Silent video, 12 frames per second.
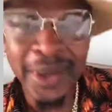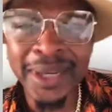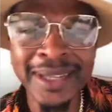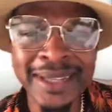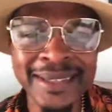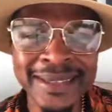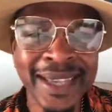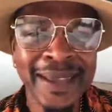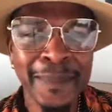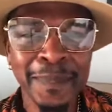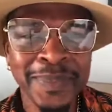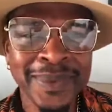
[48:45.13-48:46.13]
What do you think,
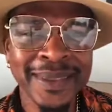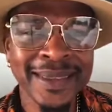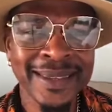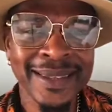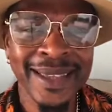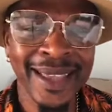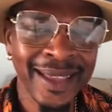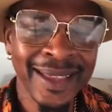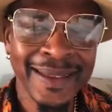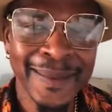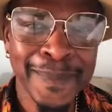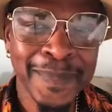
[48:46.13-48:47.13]
sir?
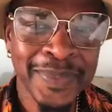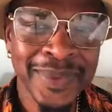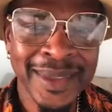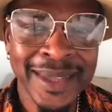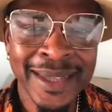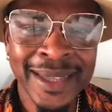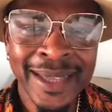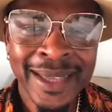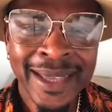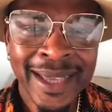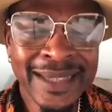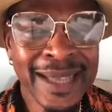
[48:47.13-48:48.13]
Eh?
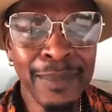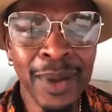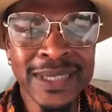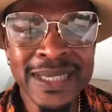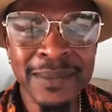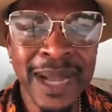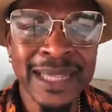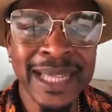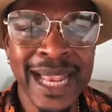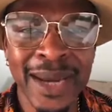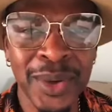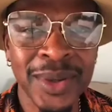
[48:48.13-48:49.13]
As a bust the
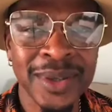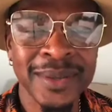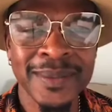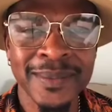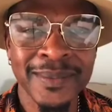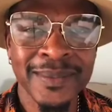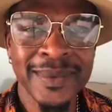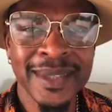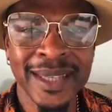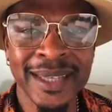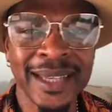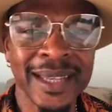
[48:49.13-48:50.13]
man did I look
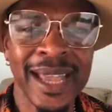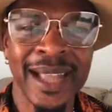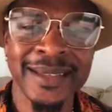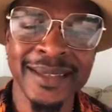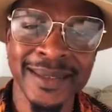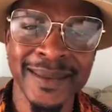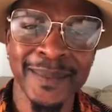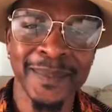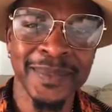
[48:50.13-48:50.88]
an idiot.